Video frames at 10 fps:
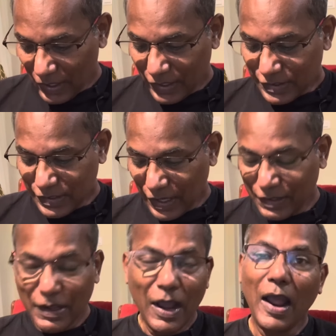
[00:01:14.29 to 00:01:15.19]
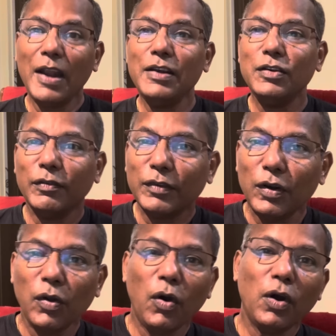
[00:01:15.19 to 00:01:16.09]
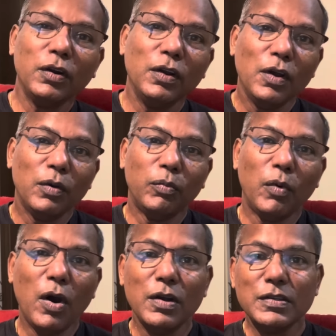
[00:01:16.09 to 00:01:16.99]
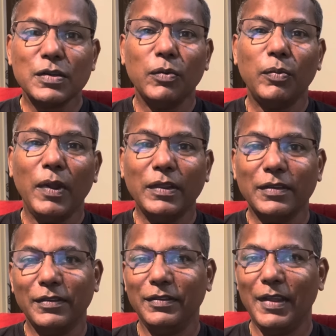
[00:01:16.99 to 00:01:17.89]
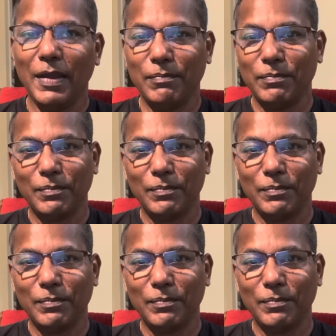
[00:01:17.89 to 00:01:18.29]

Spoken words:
It said, "The hand of the Lord was with them."